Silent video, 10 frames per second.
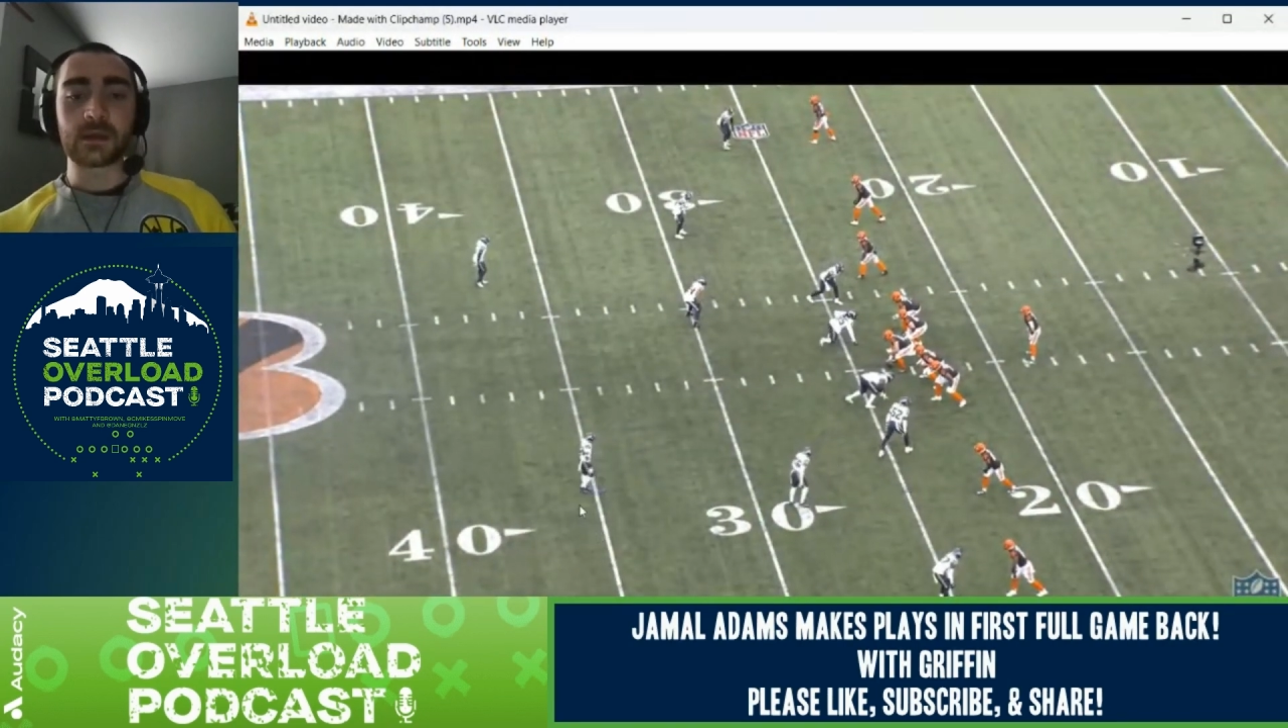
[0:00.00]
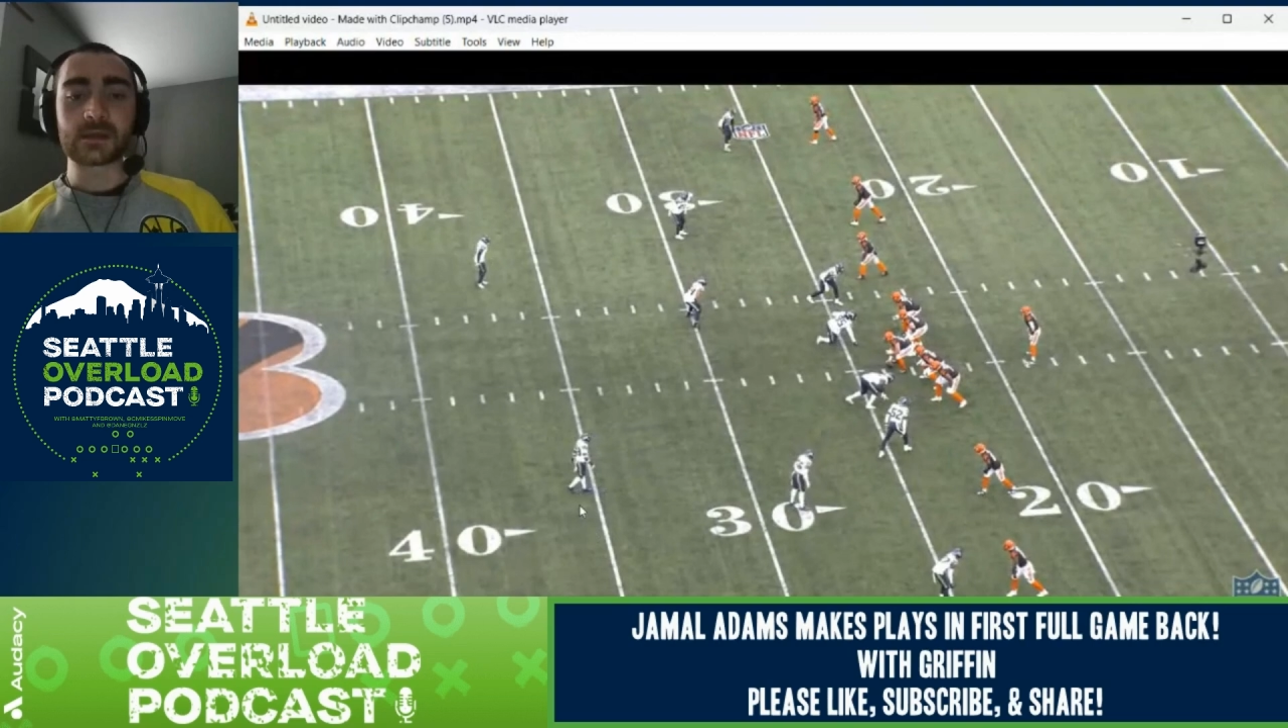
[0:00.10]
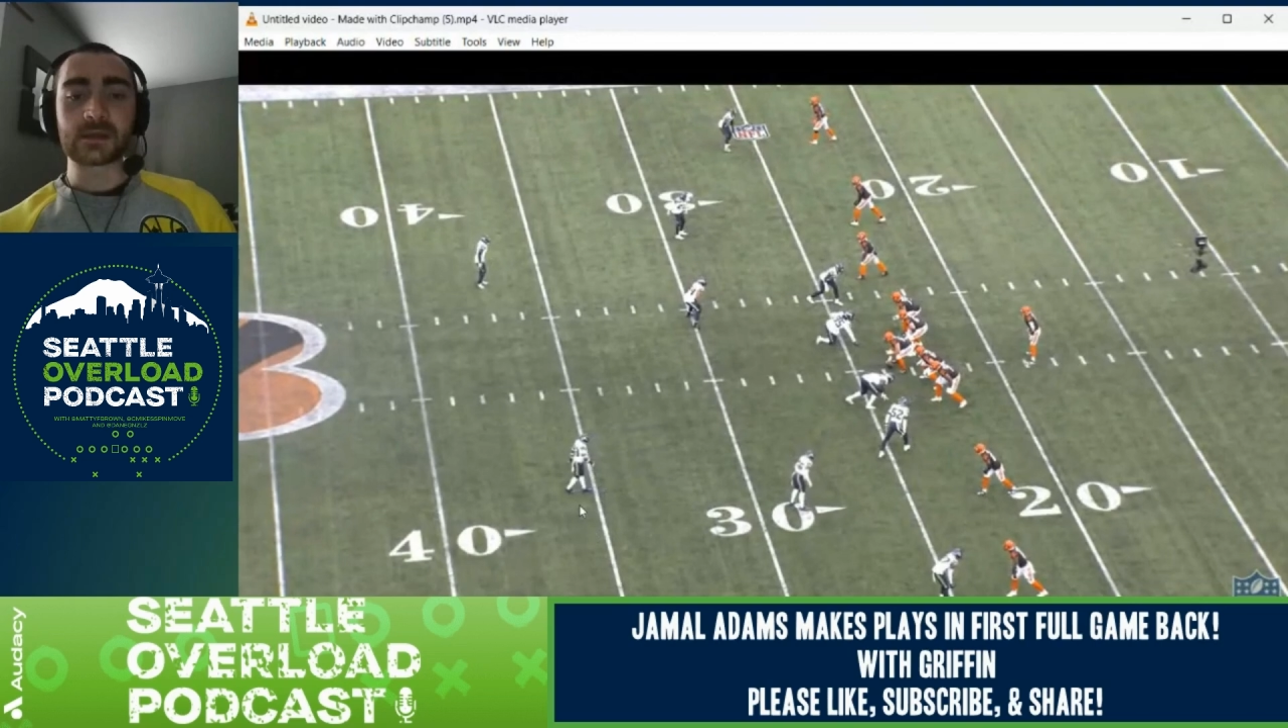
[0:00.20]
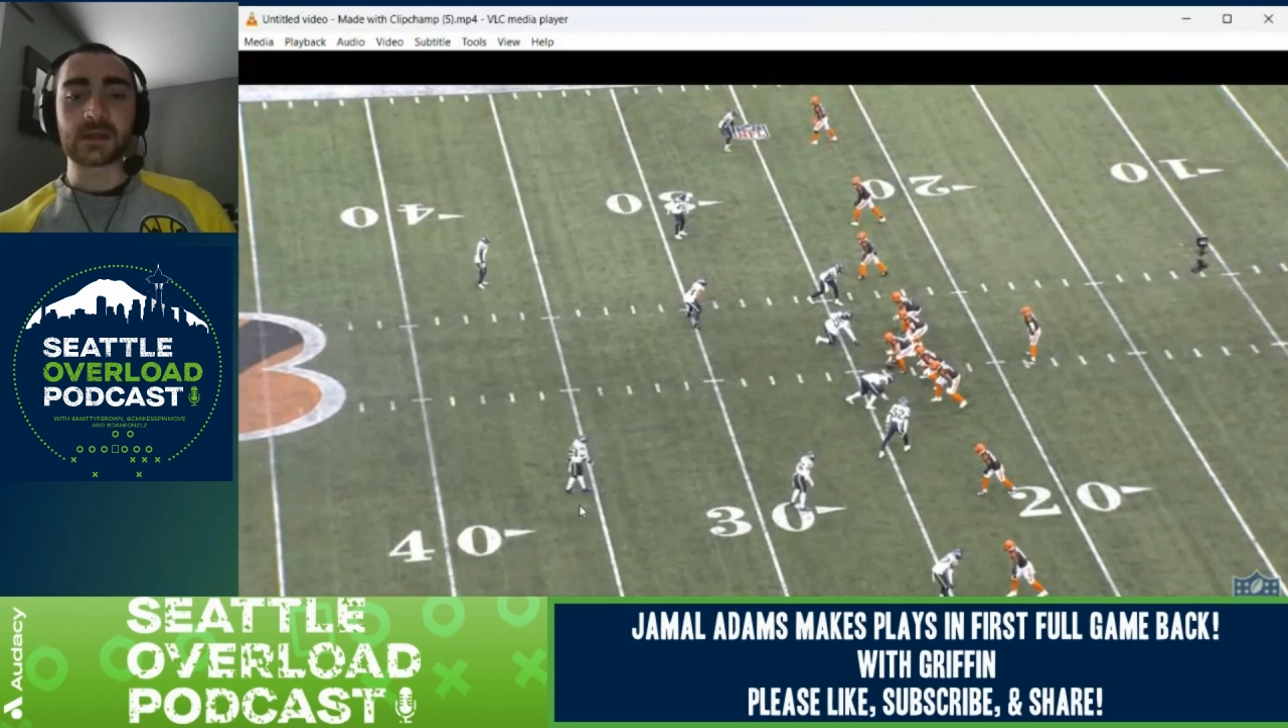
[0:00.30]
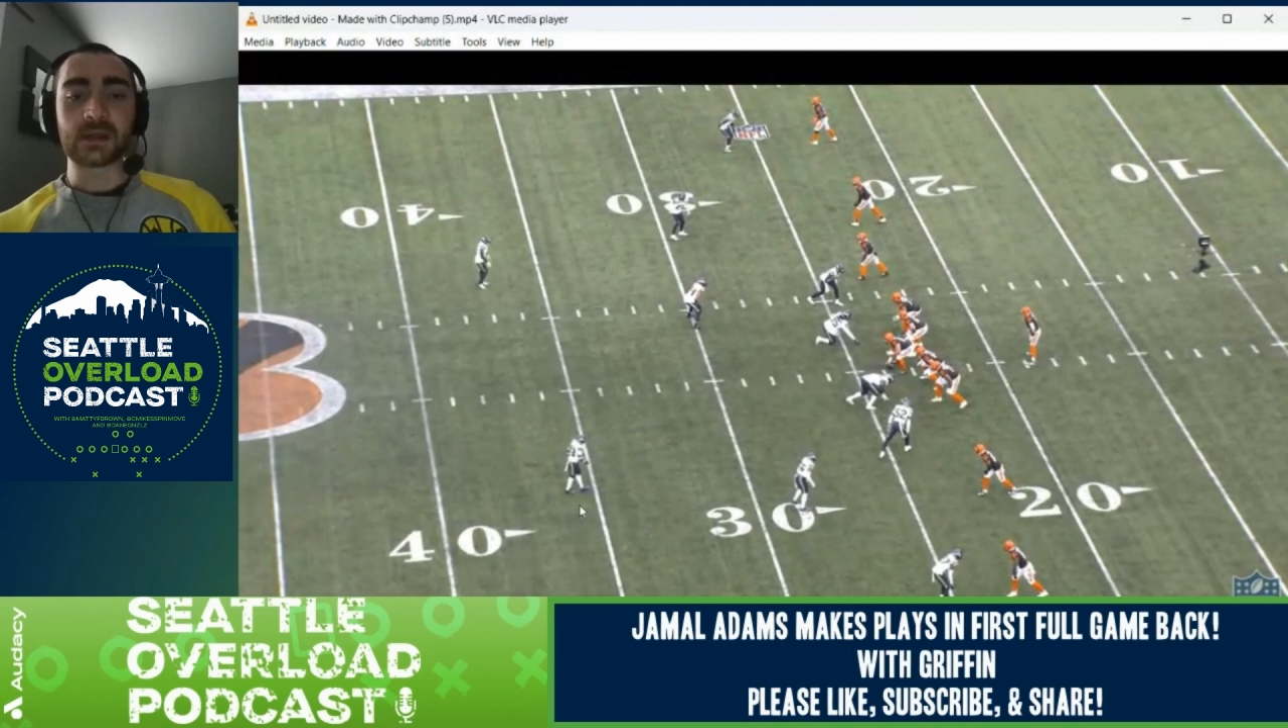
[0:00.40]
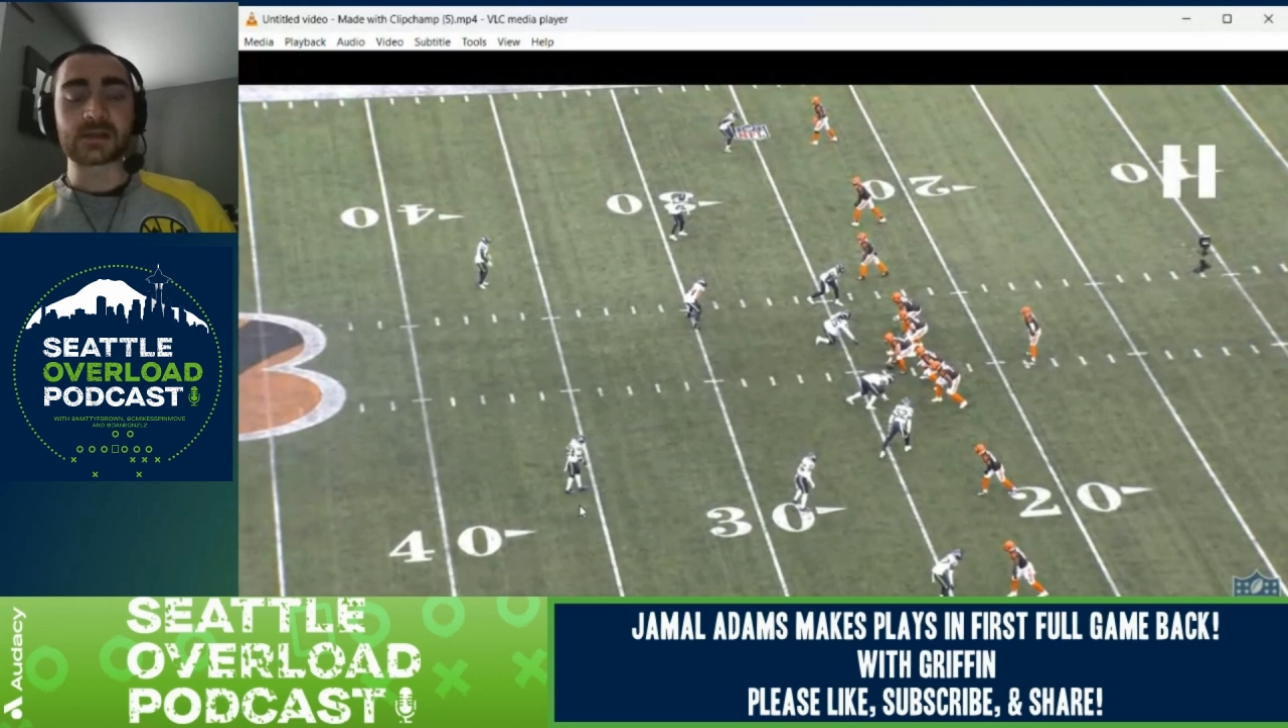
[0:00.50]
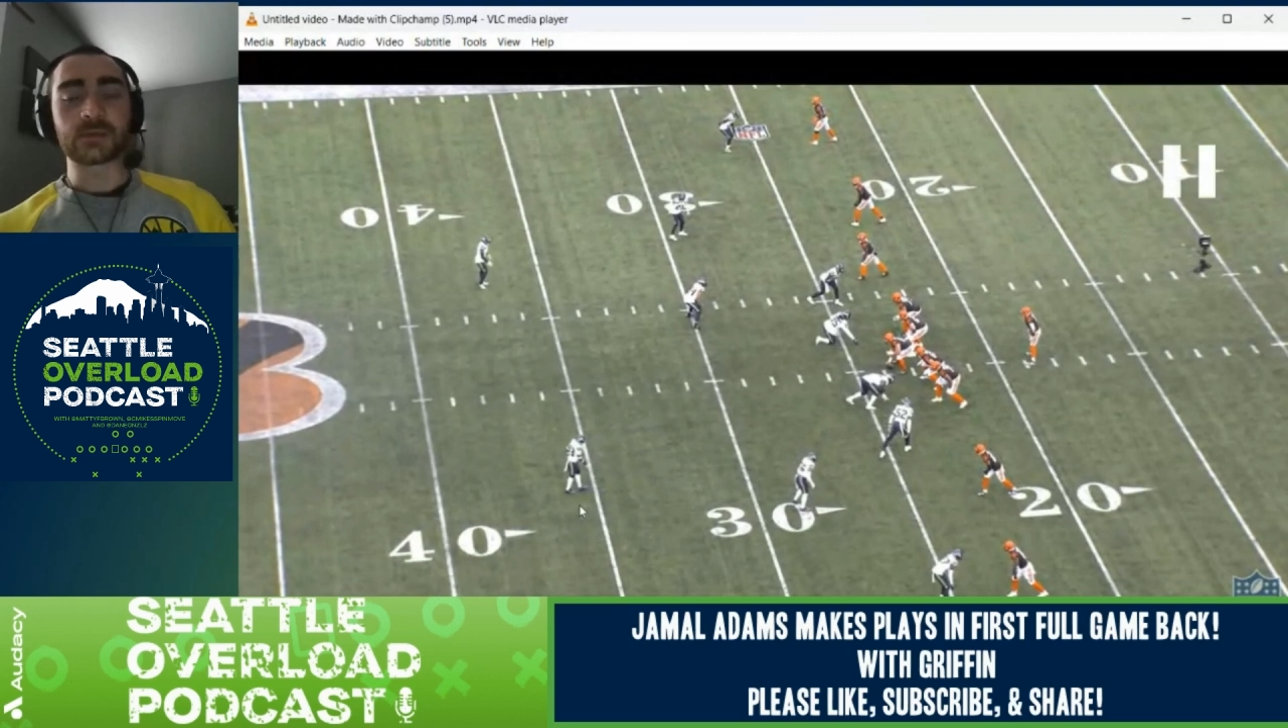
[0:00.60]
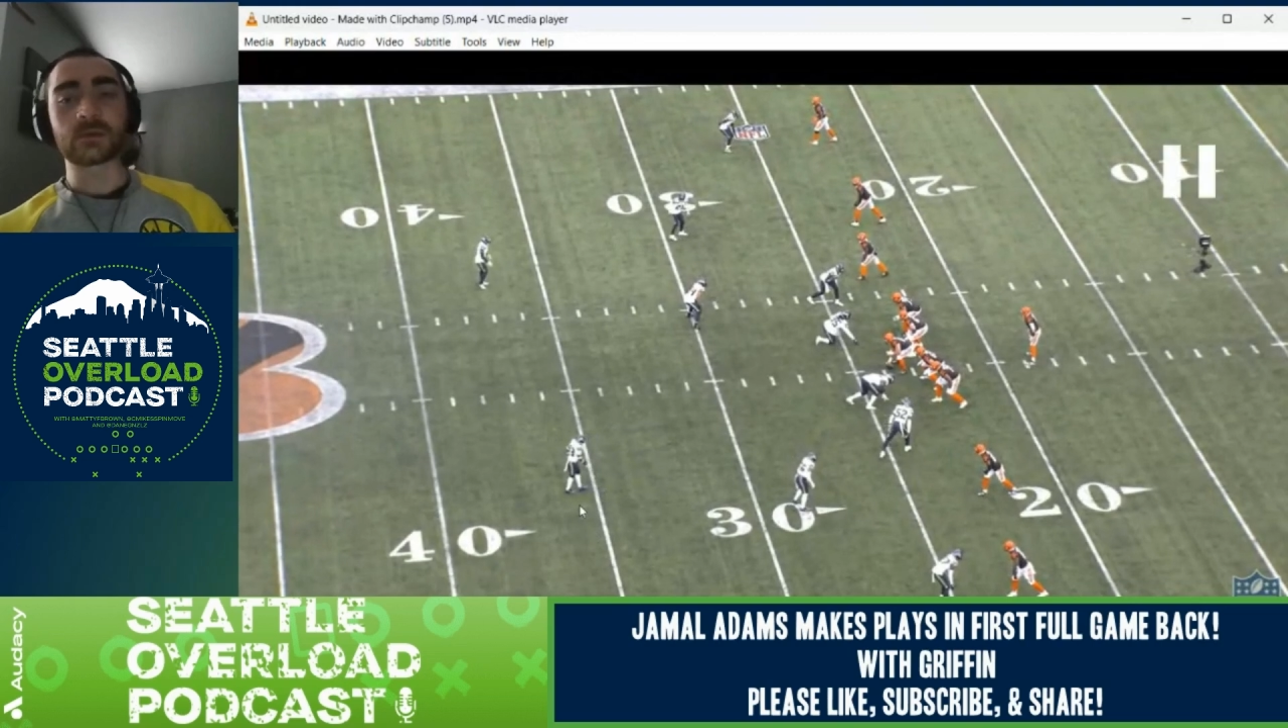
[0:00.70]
as the last